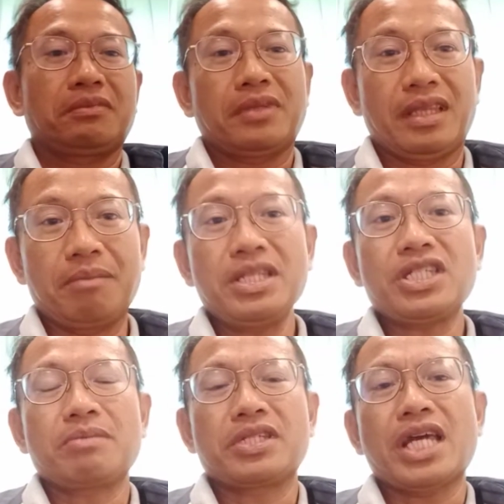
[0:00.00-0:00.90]
the
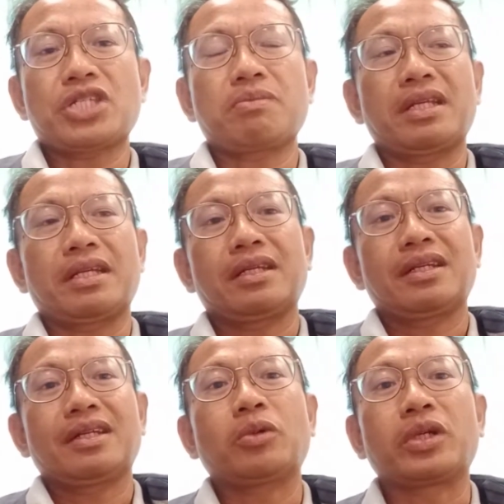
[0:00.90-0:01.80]
midterm assessment
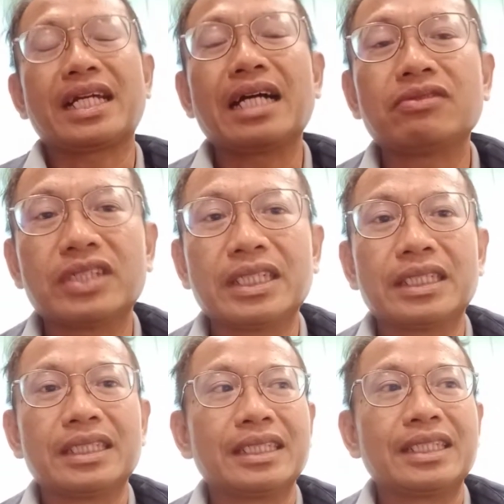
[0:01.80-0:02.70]
would
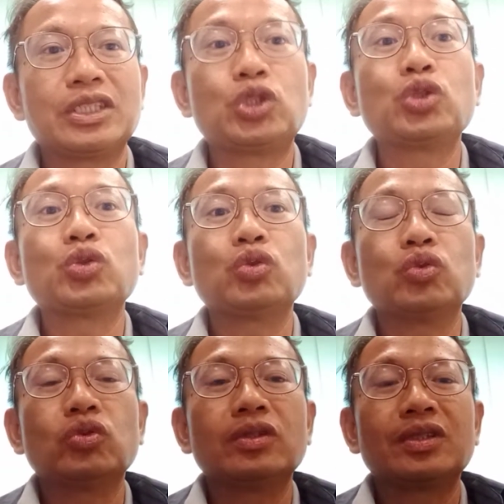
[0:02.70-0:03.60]
cover
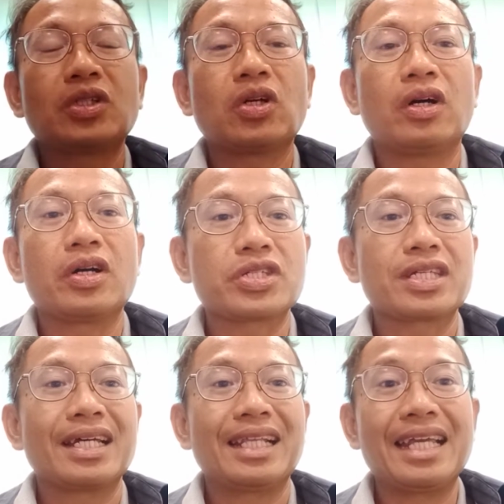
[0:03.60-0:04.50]
two
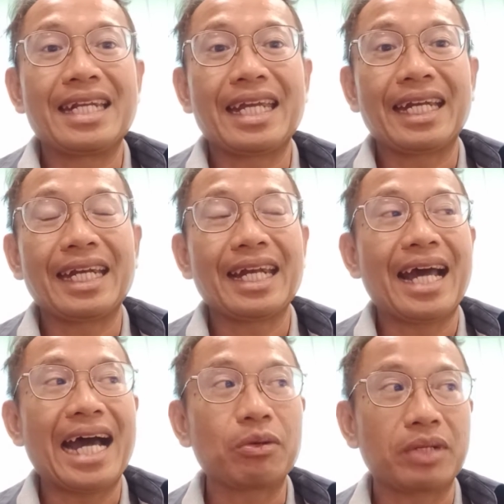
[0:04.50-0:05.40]
course learning
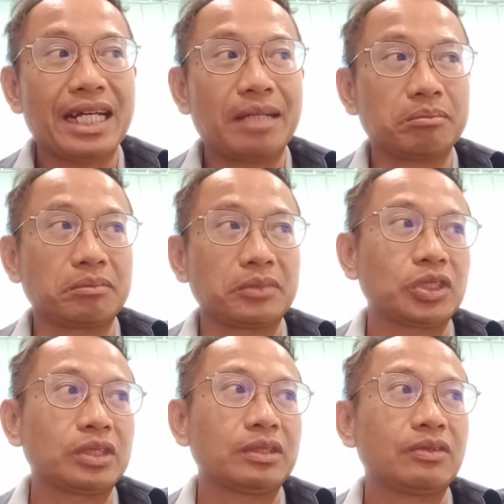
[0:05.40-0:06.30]

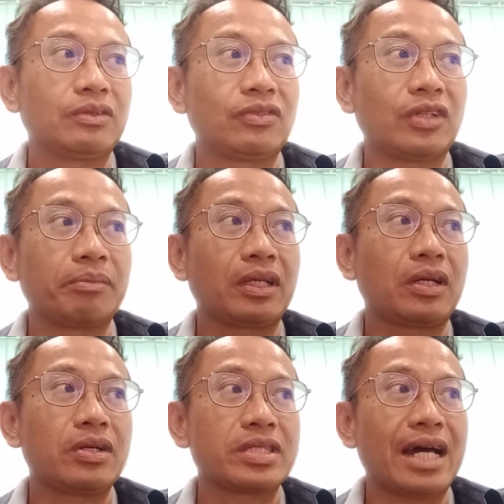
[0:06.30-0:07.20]
outcomes from the
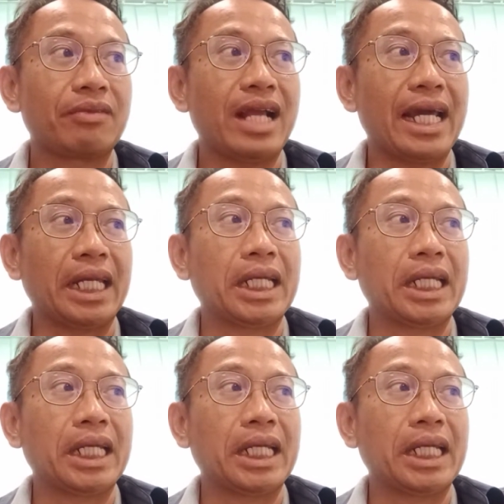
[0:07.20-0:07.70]
course outline.